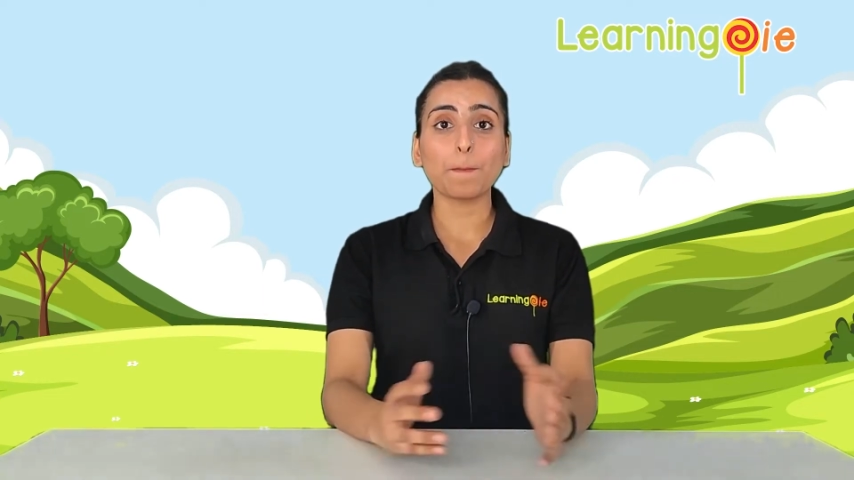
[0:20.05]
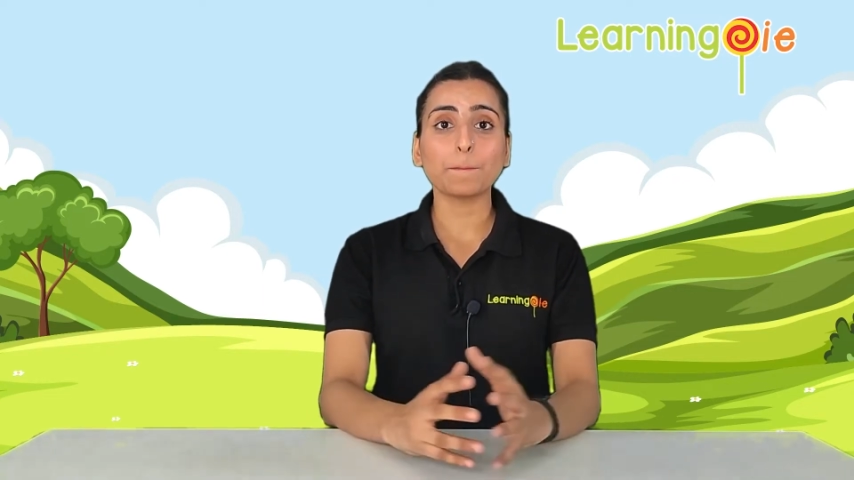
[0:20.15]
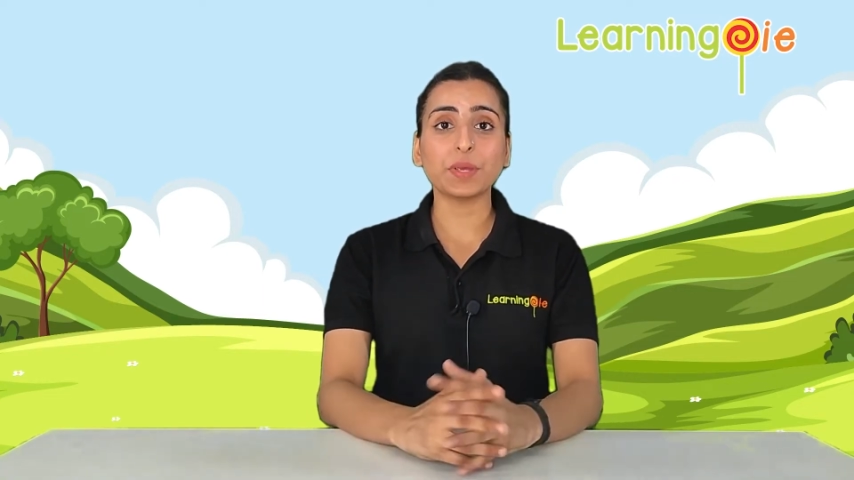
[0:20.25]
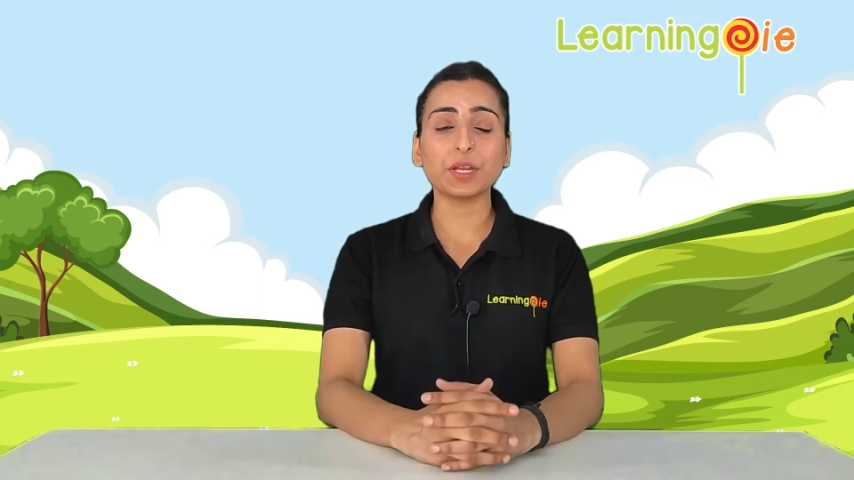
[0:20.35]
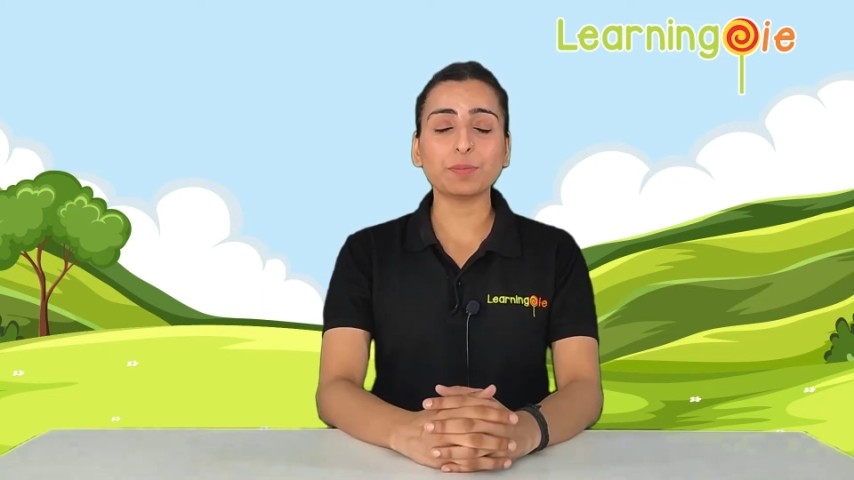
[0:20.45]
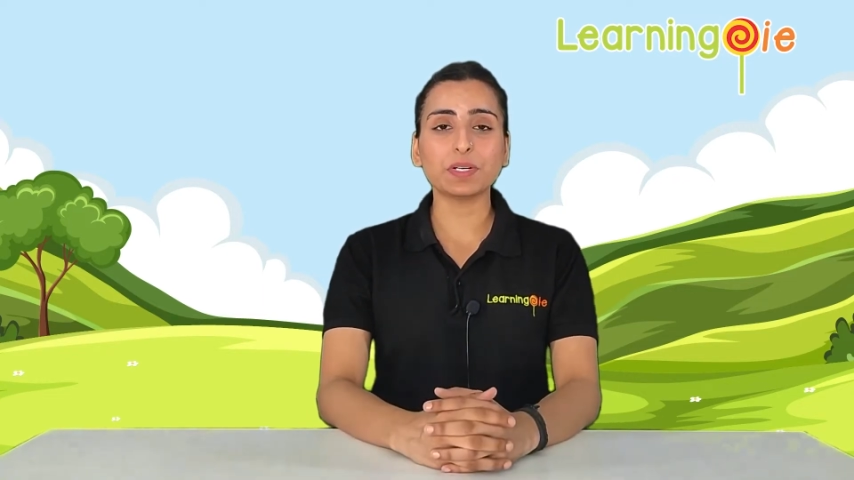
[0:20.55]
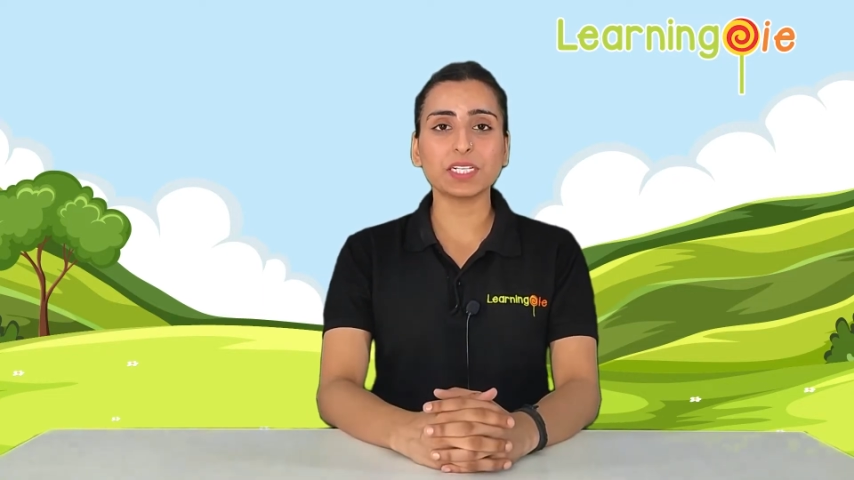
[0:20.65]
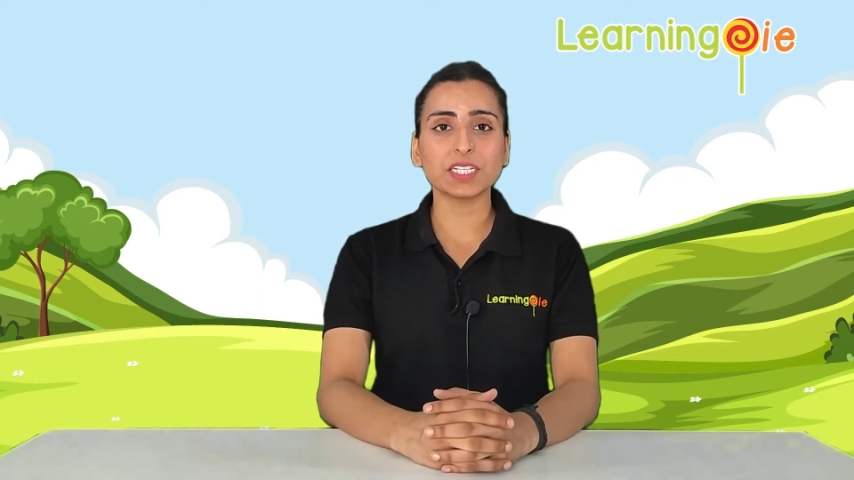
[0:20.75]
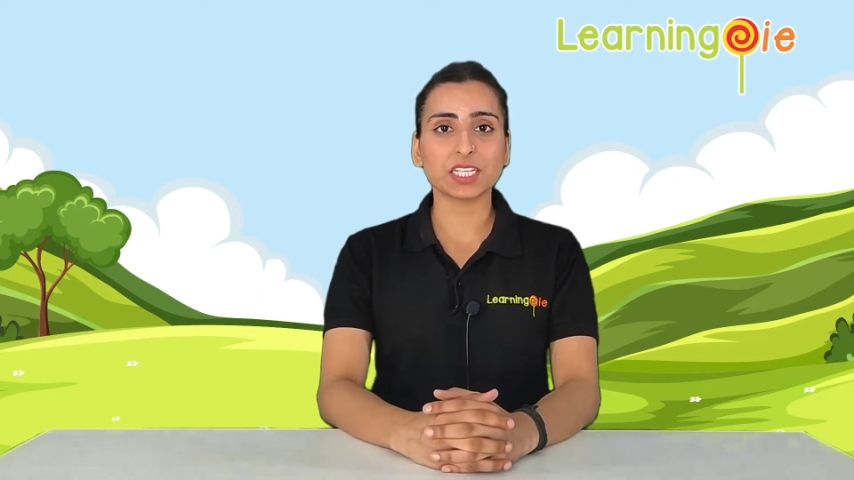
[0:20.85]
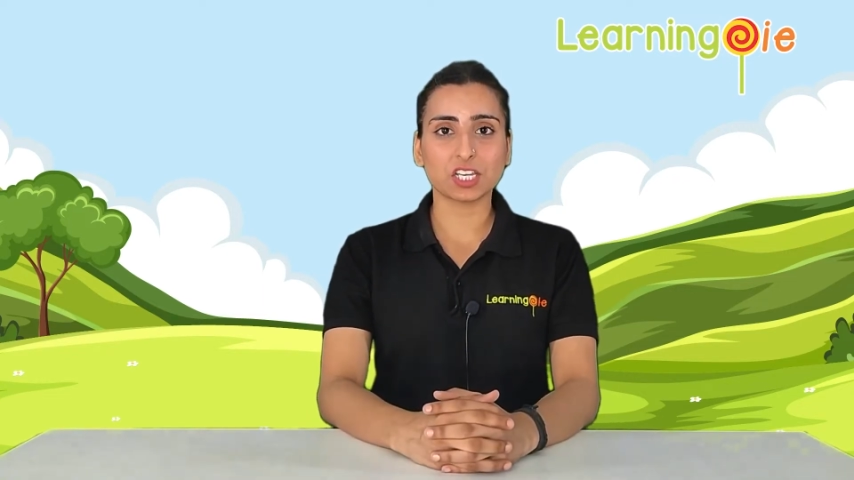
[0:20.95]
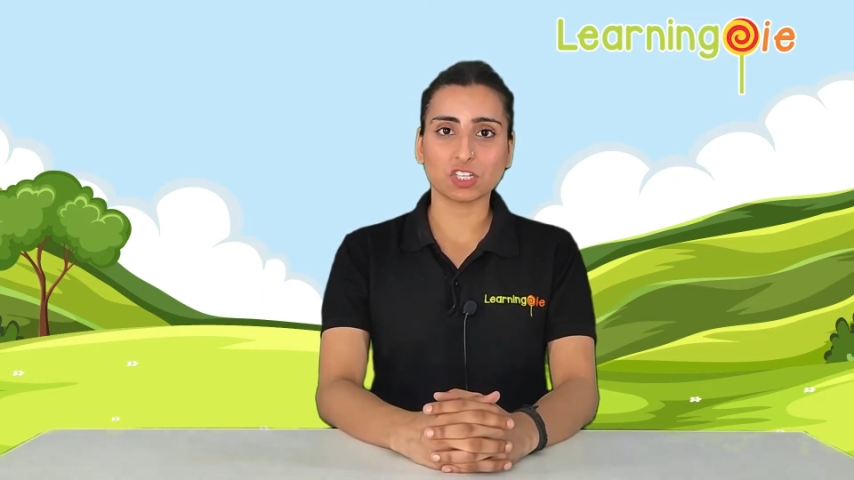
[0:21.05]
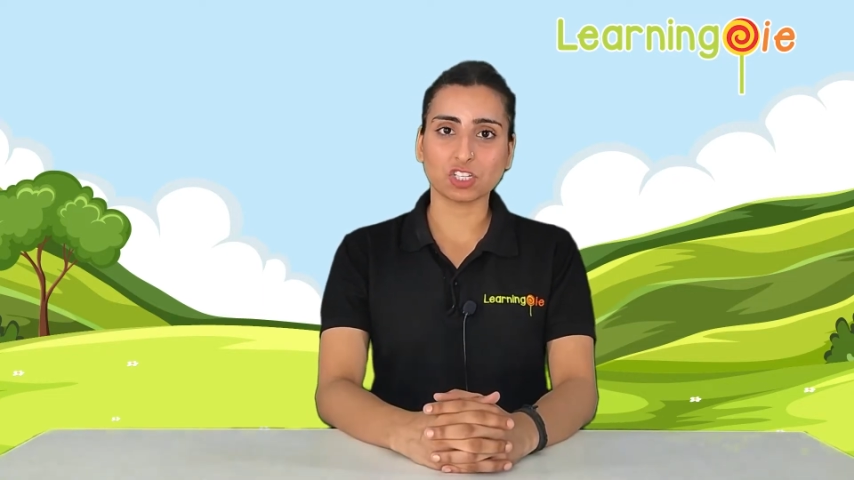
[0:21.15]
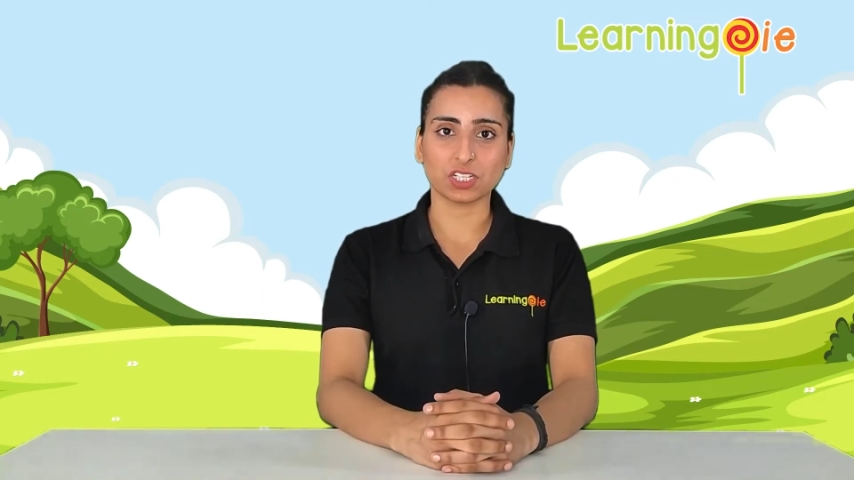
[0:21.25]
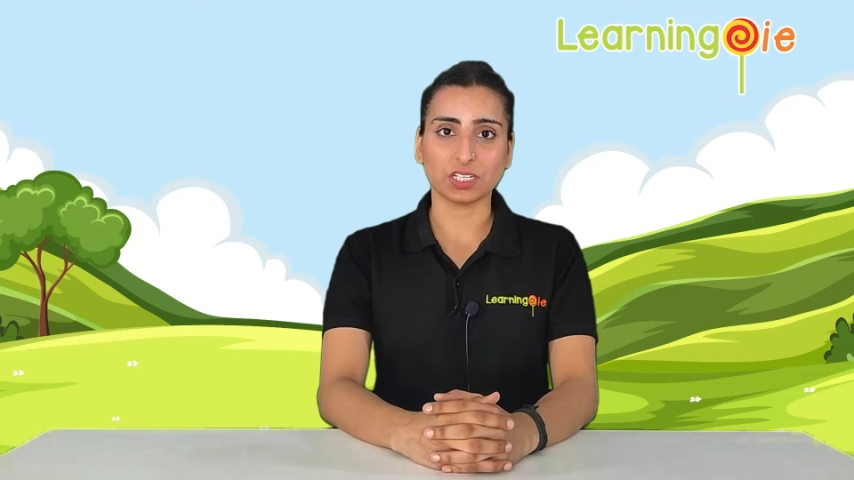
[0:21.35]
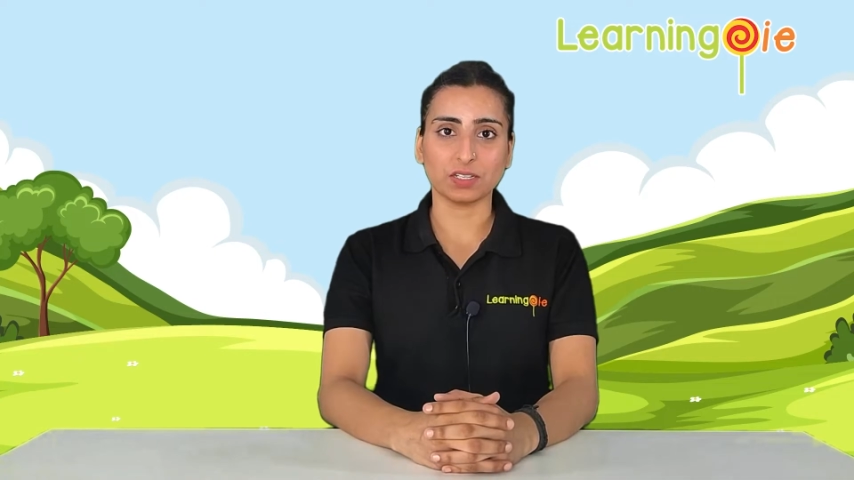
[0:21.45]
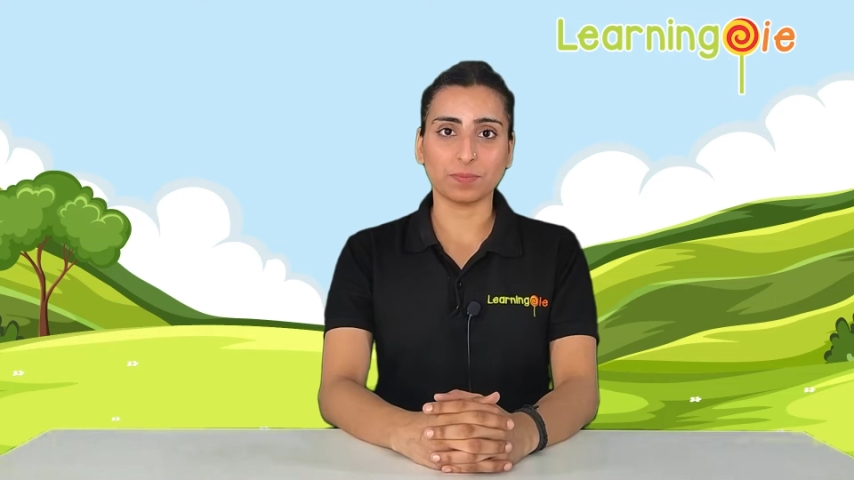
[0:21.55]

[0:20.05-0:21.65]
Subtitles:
Birbal's Khichdi.